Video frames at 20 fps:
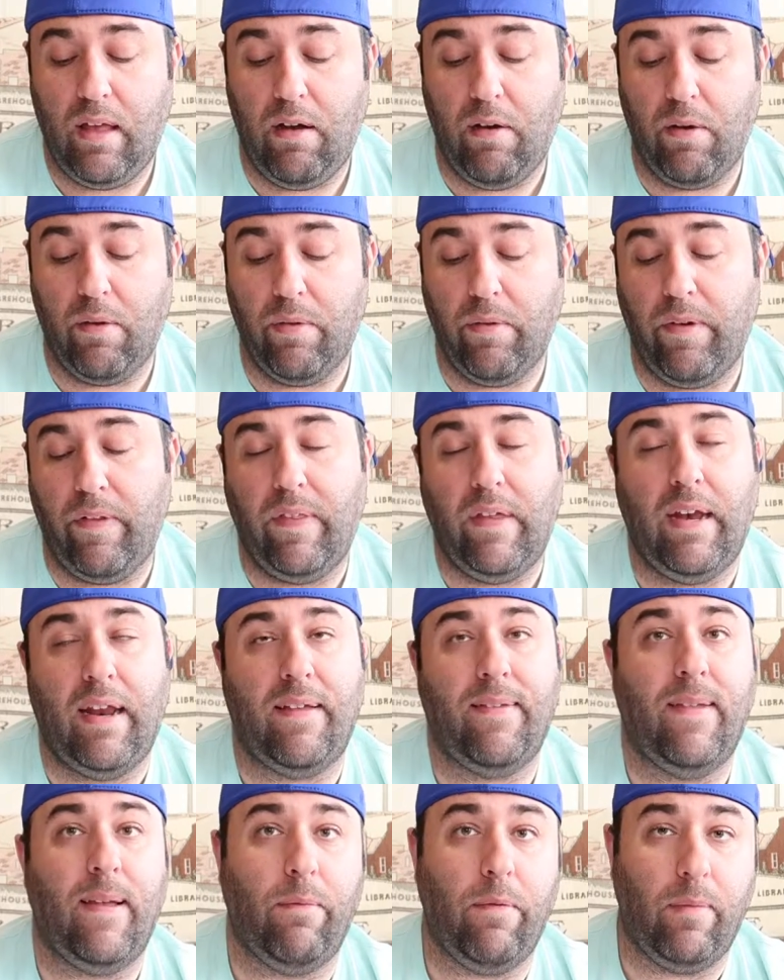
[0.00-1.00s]
Or like the
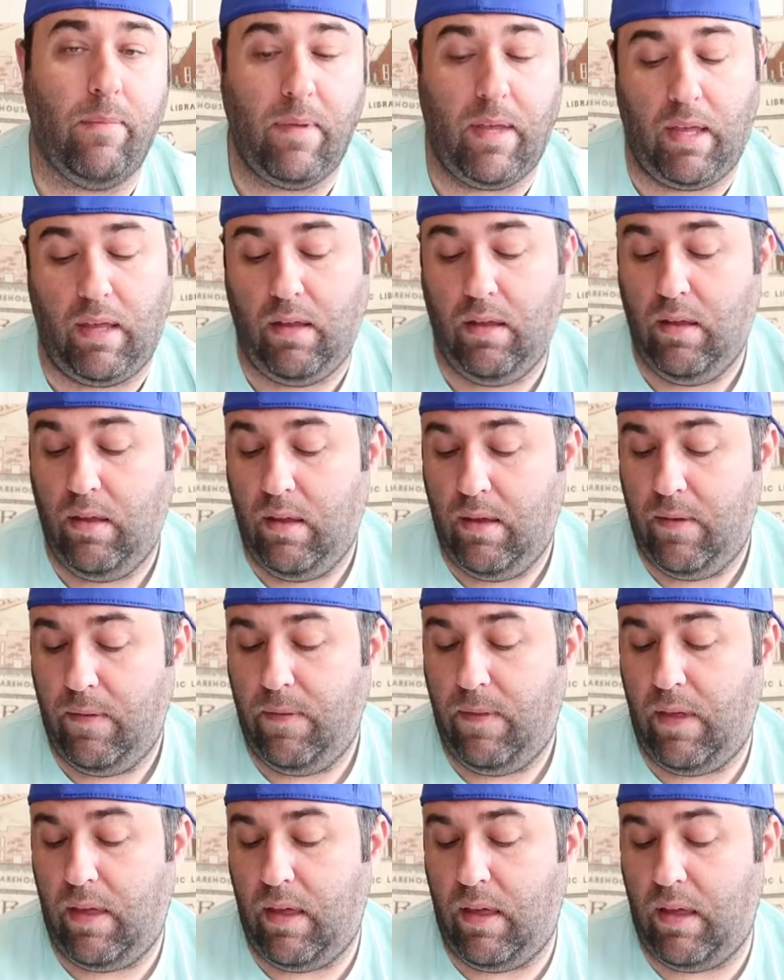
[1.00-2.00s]
next time we meet.
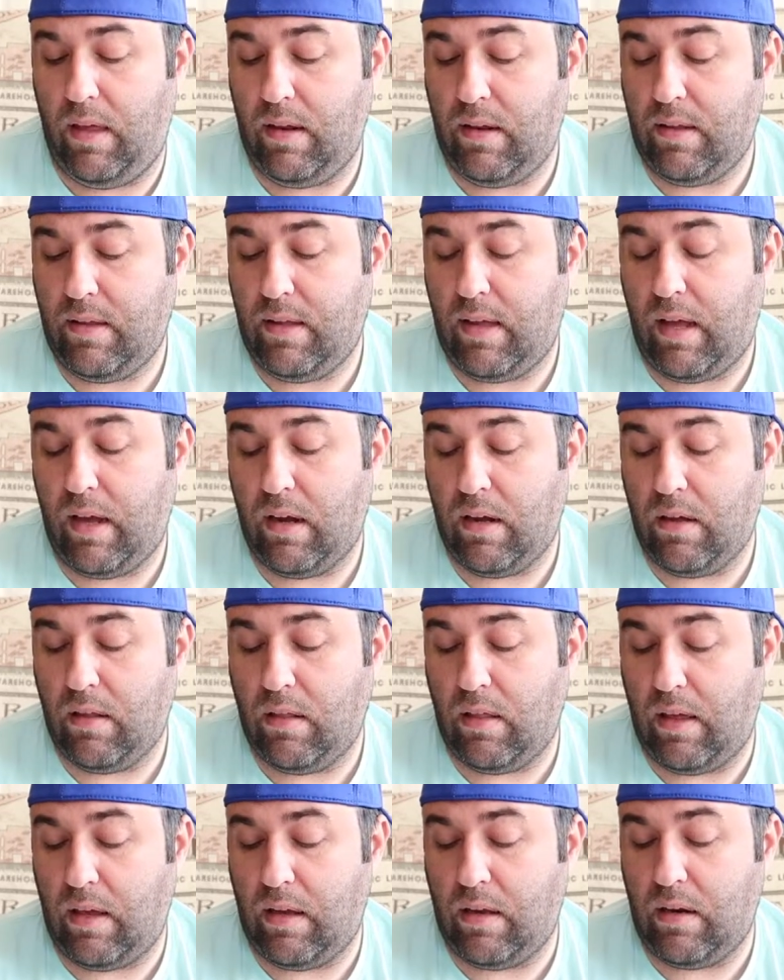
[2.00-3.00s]
Then
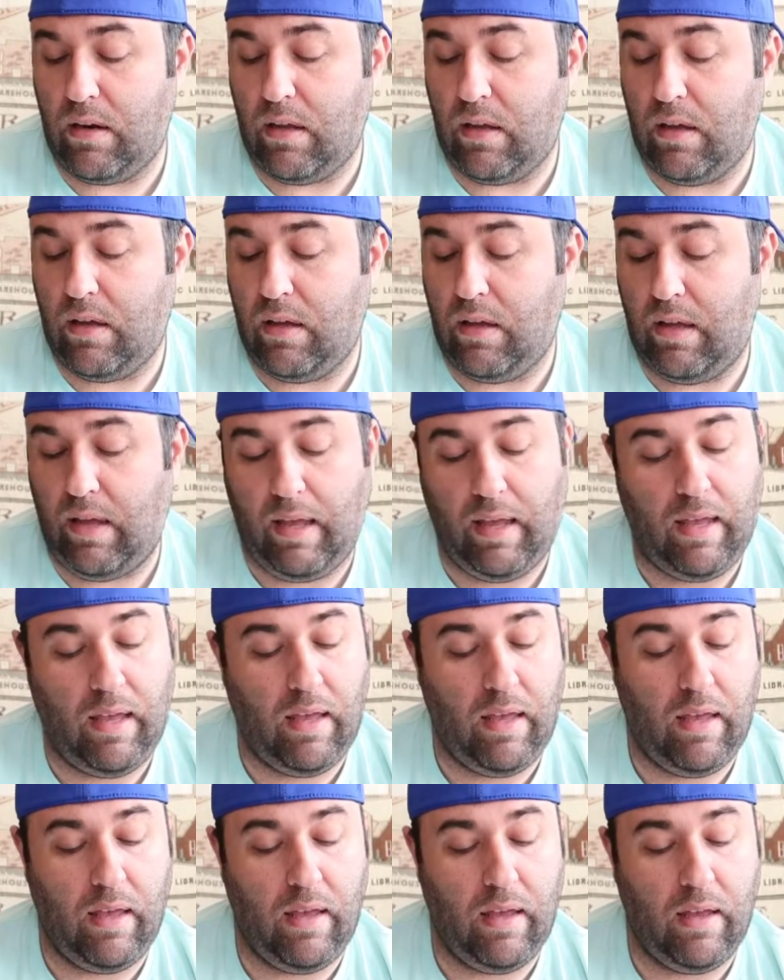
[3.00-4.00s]
Karolina
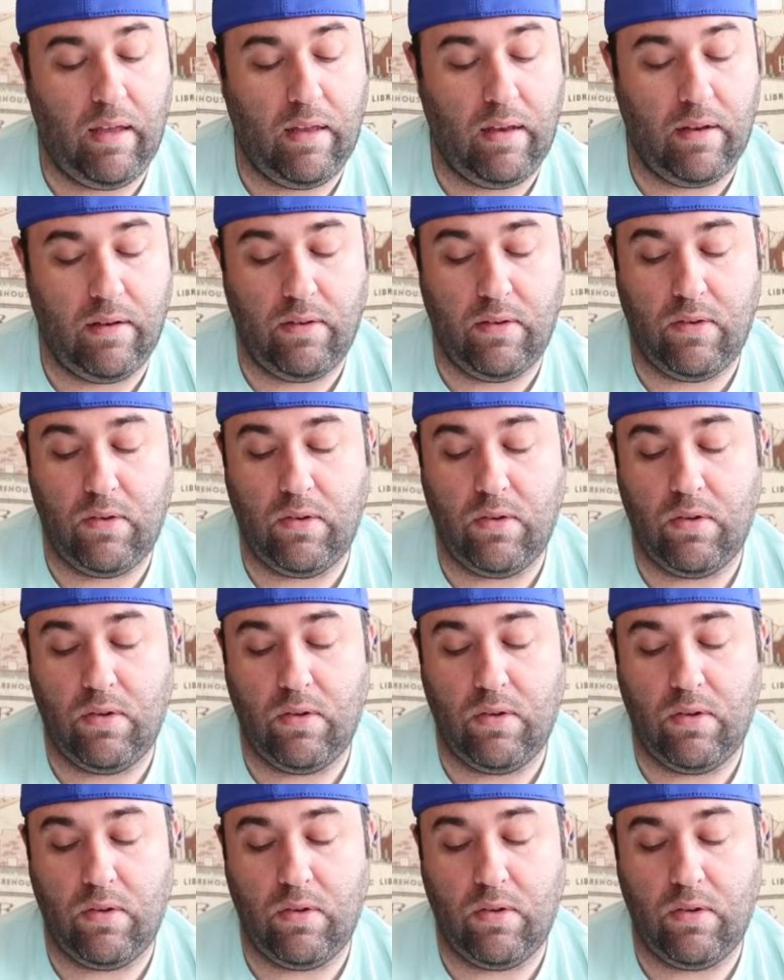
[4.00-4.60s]
and